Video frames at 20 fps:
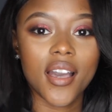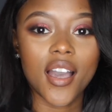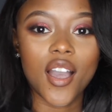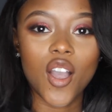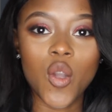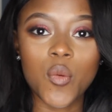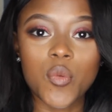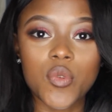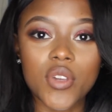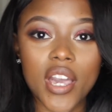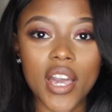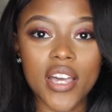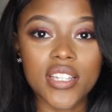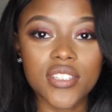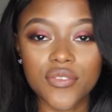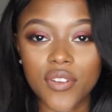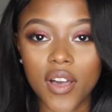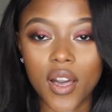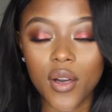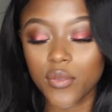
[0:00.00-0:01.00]
I hope you
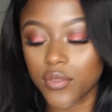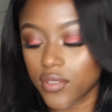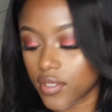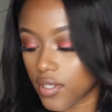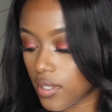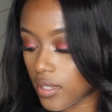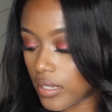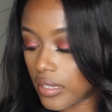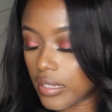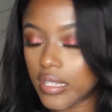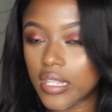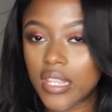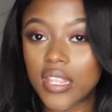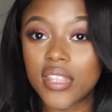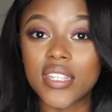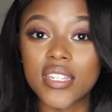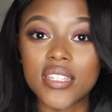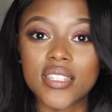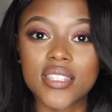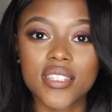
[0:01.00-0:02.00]
guys found
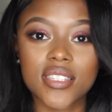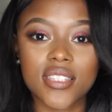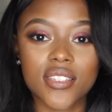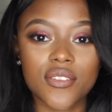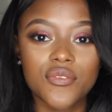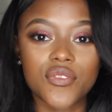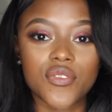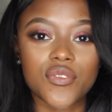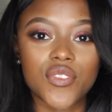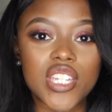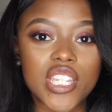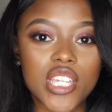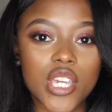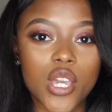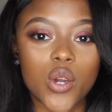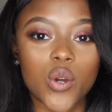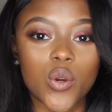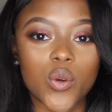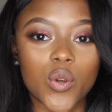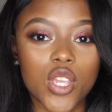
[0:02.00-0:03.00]
this
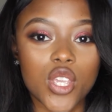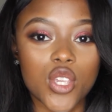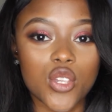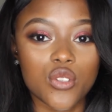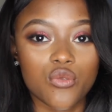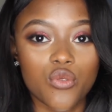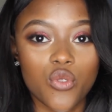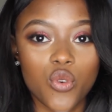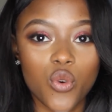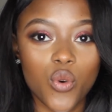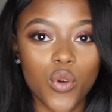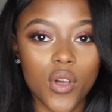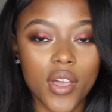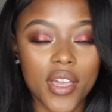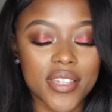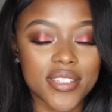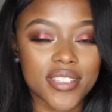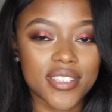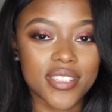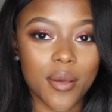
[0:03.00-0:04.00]
video useful
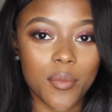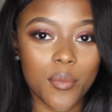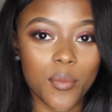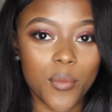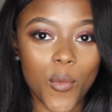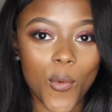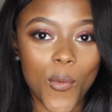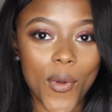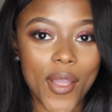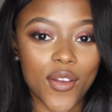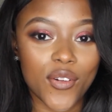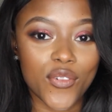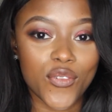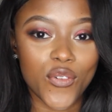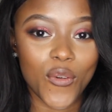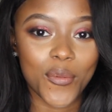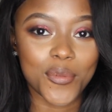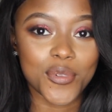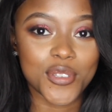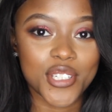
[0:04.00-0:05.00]
in some way,
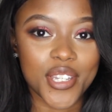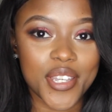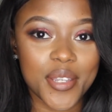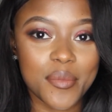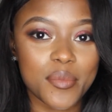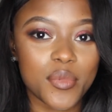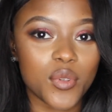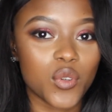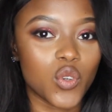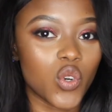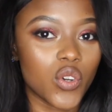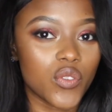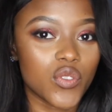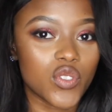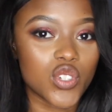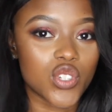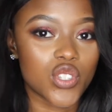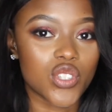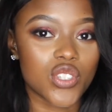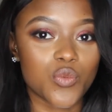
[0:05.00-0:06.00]
form or shape, or if you
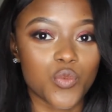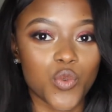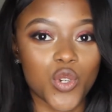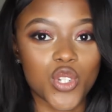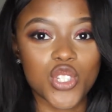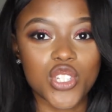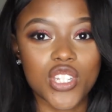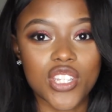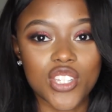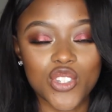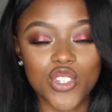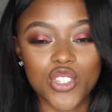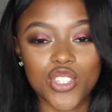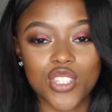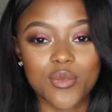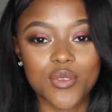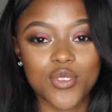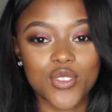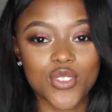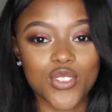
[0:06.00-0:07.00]
just watched it just
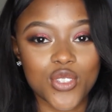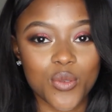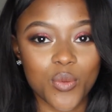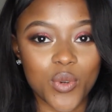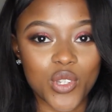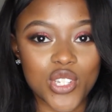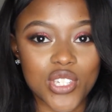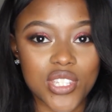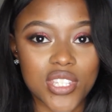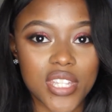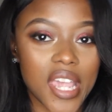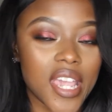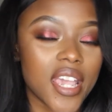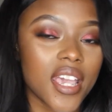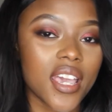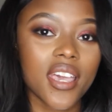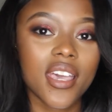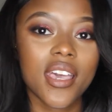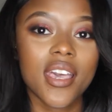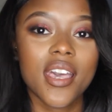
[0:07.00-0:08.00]
to watch its
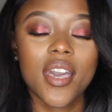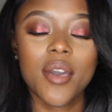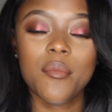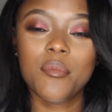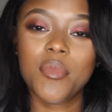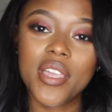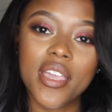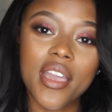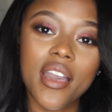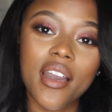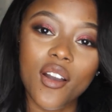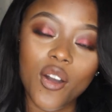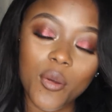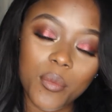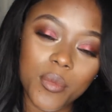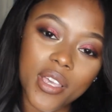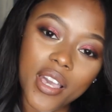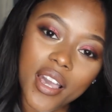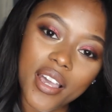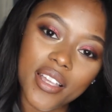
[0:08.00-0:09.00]
sake. But yeah, I hope
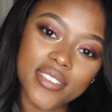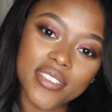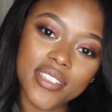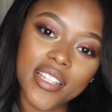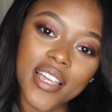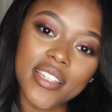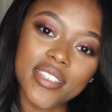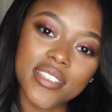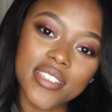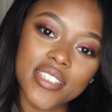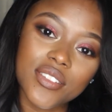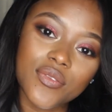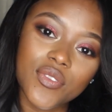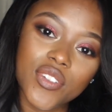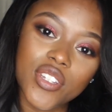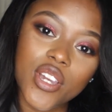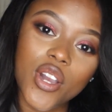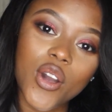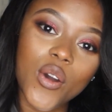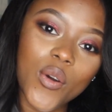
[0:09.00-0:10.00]
you guys liked this
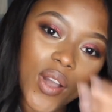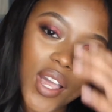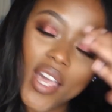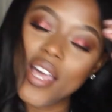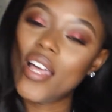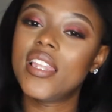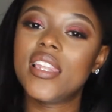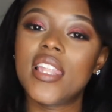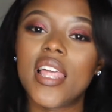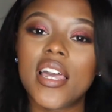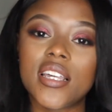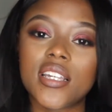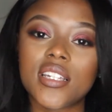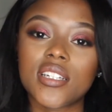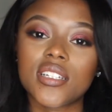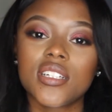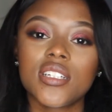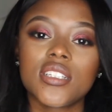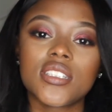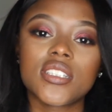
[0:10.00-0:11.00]
video. Like,
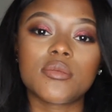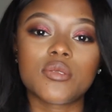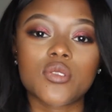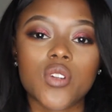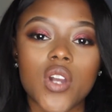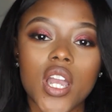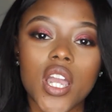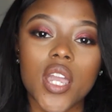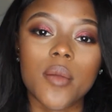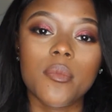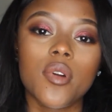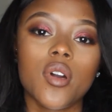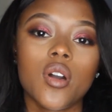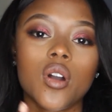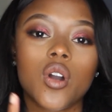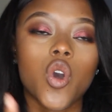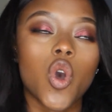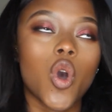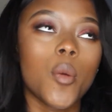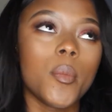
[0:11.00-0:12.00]
subscribe,
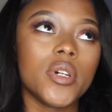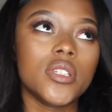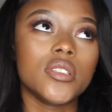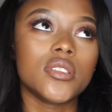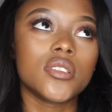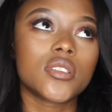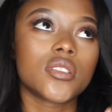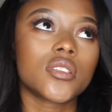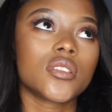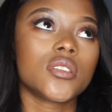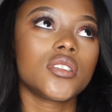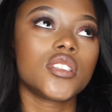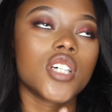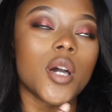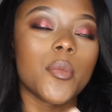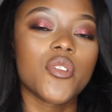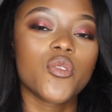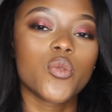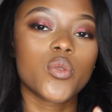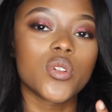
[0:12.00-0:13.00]
comment, tell
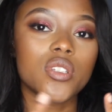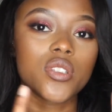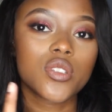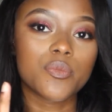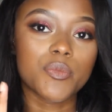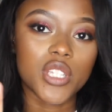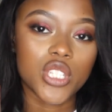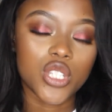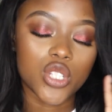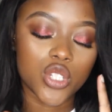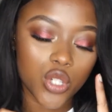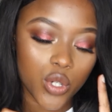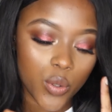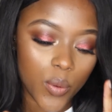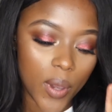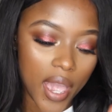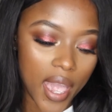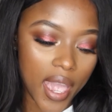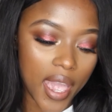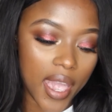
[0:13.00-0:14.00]
me if you want me to do
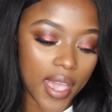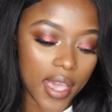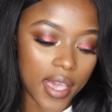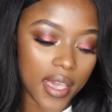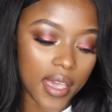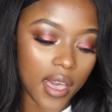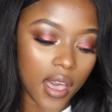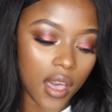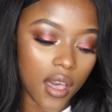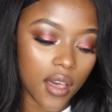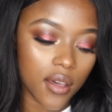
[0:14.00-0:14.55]
a